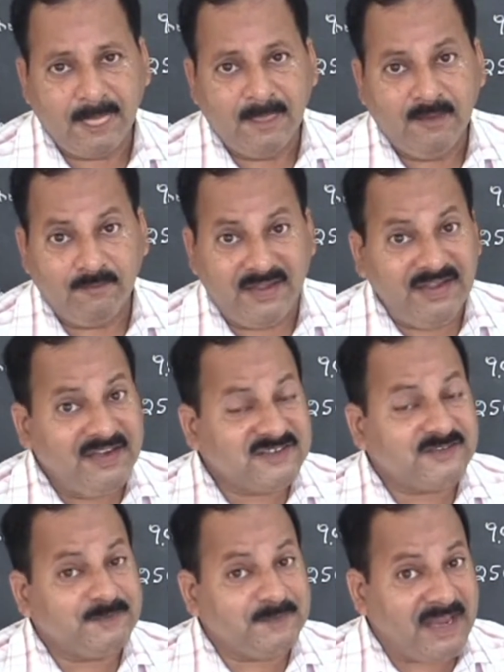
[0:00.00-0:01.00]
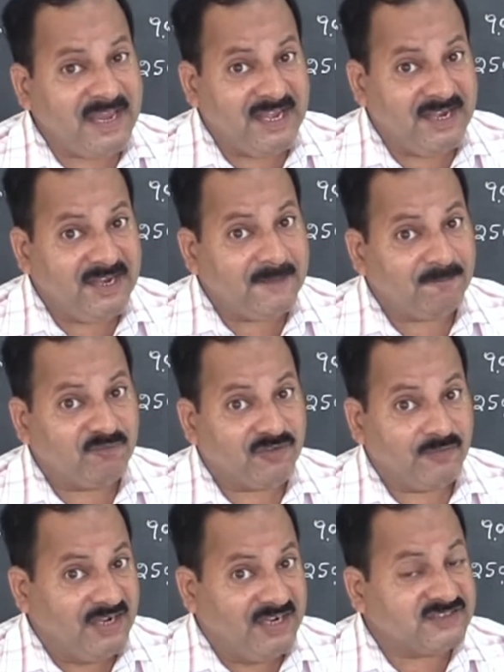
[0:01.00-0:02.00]
When it is paid,
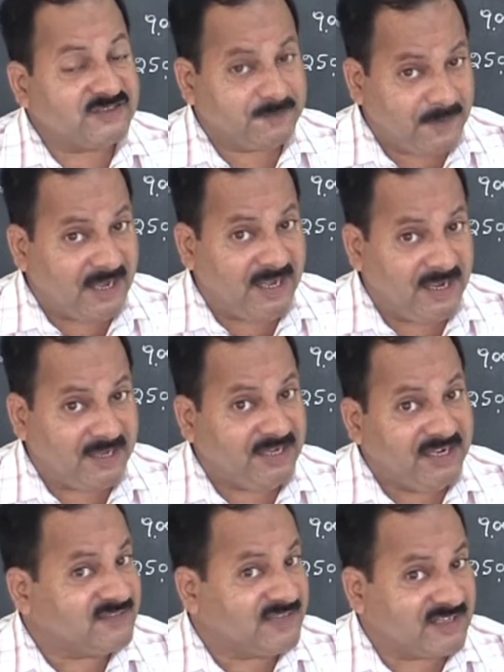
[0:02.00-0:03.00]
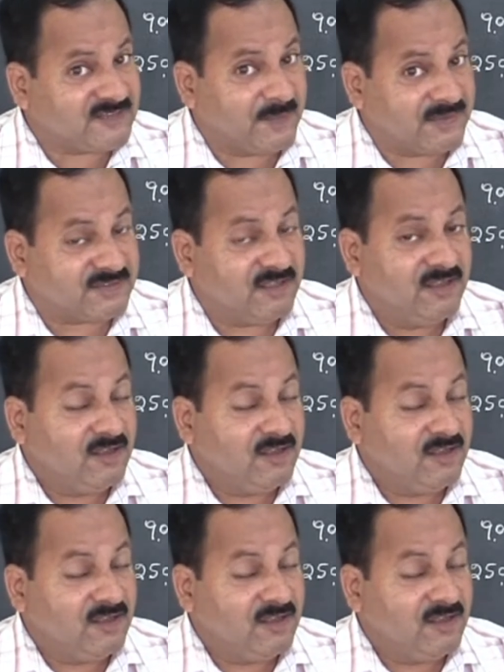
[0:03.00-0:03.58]
it is an expense.